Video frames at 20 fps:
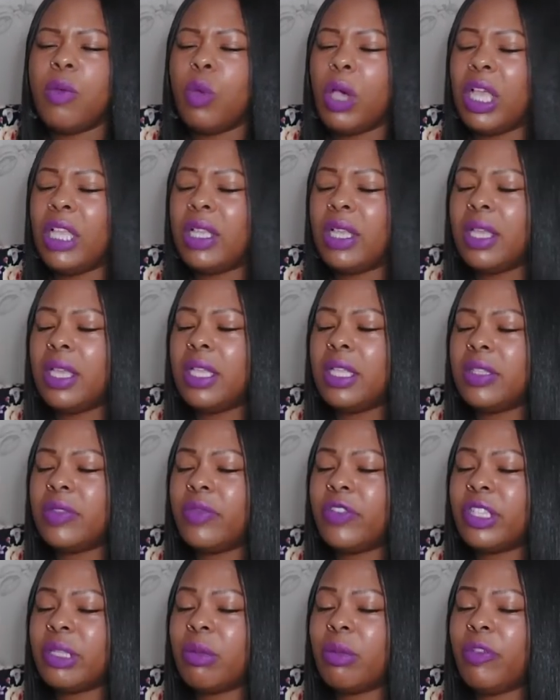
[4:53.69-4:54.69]
it's
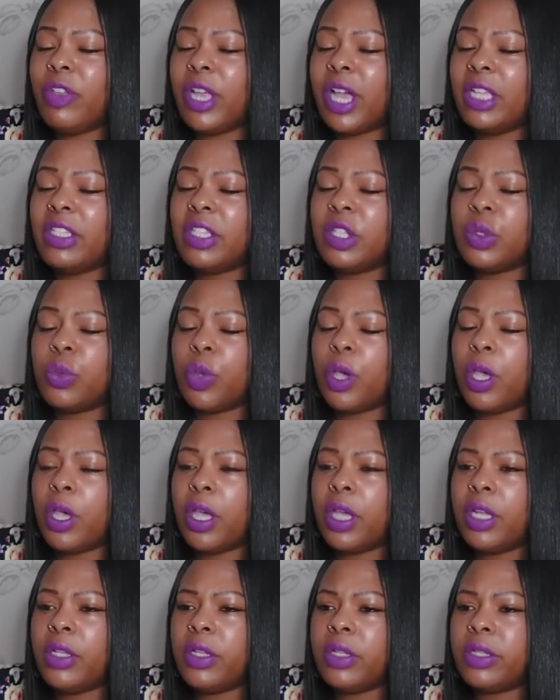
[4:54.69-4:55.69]
for some of you guys, it's
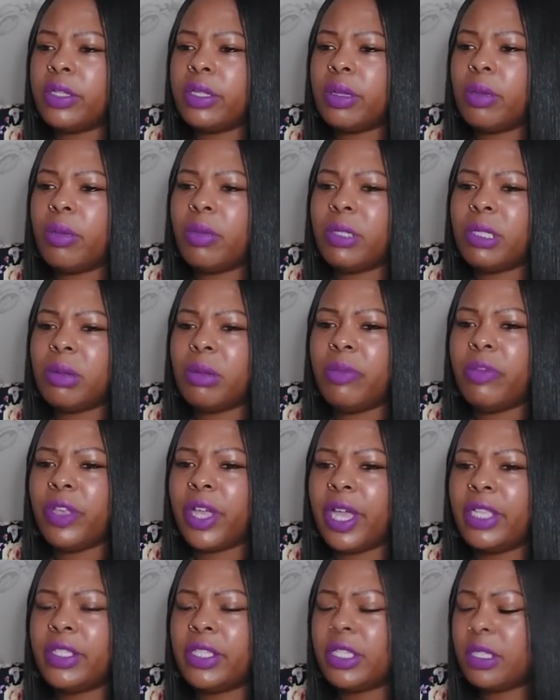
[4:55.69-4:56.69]
work, and some of you
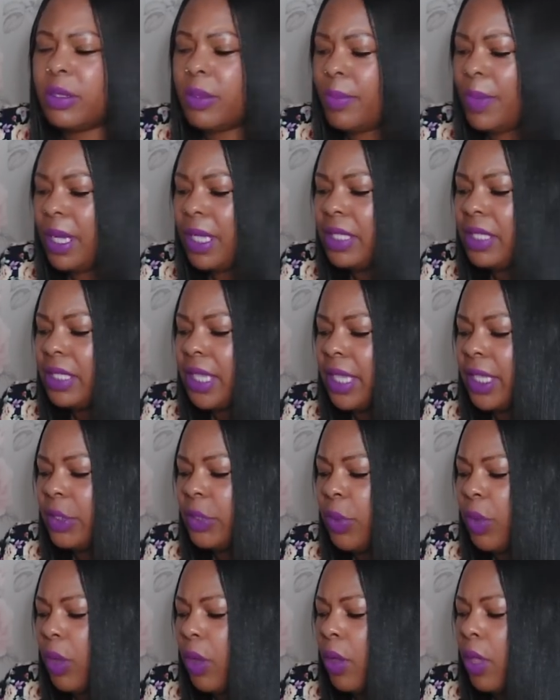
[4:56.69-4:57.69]
guys, it's the mindset as
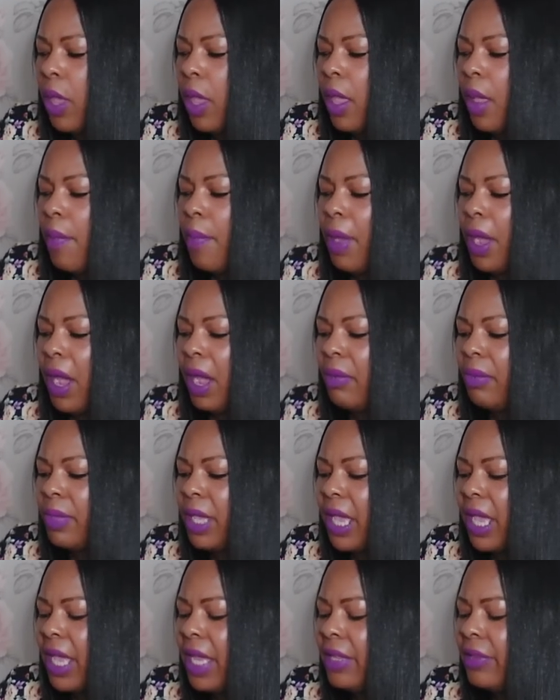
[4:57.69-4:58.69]
well. But I'm
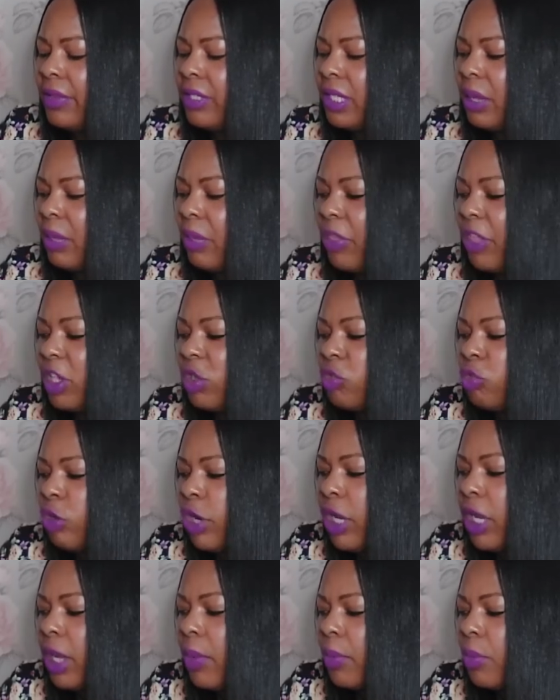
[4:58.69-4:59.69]
getting something's
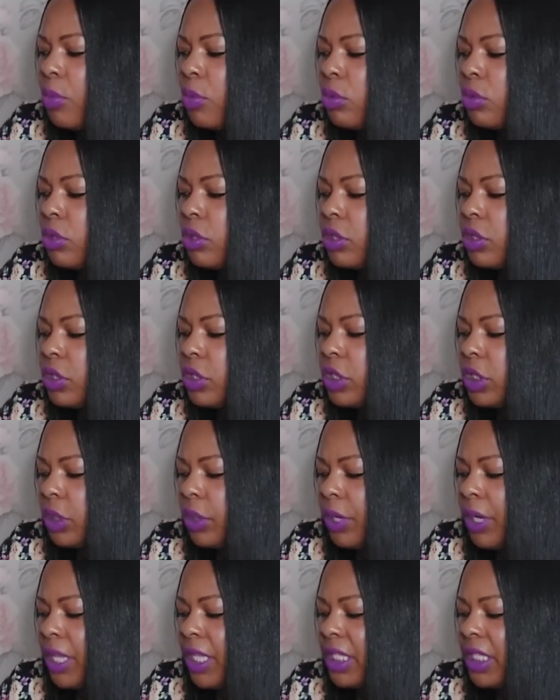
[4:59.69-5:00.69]
really important to you,
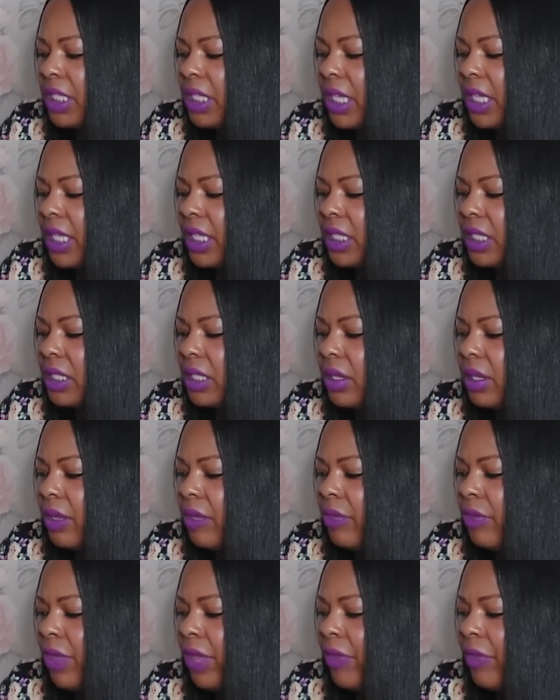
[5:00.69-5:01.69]
and it's
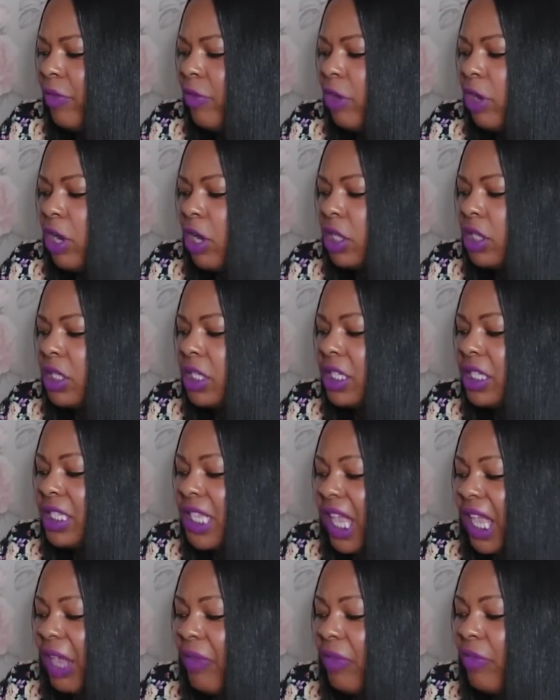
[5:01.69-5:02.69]
even regards to
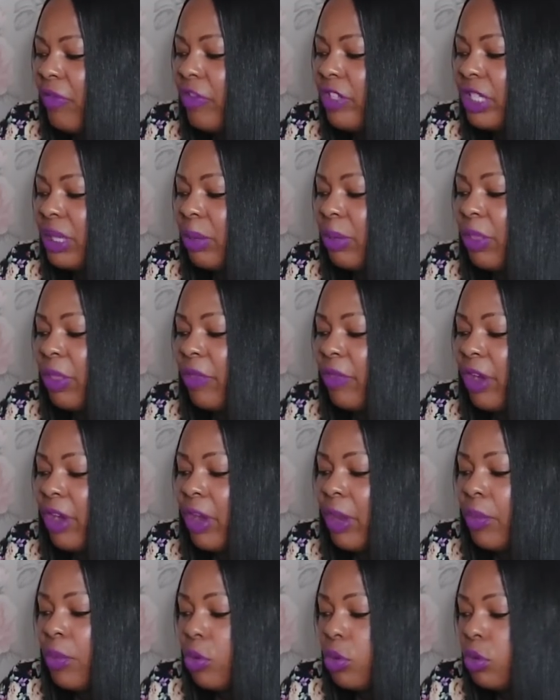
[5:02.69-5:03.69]
saving for something very
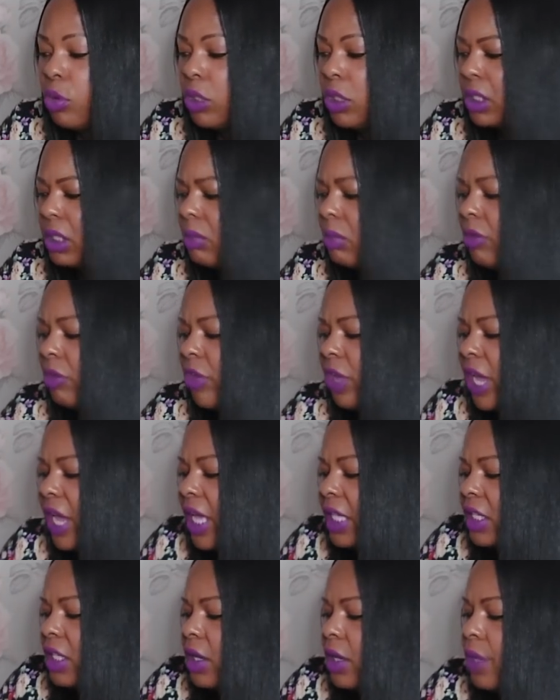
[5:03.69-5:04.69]
important. Some of you
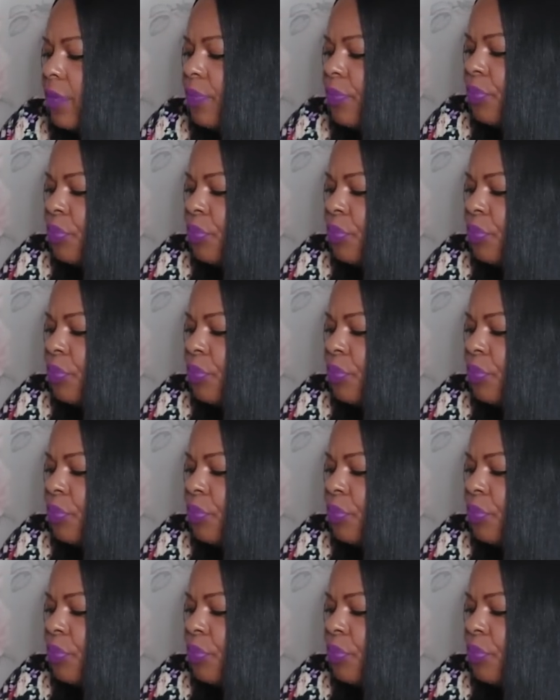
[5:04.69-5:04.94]
guys are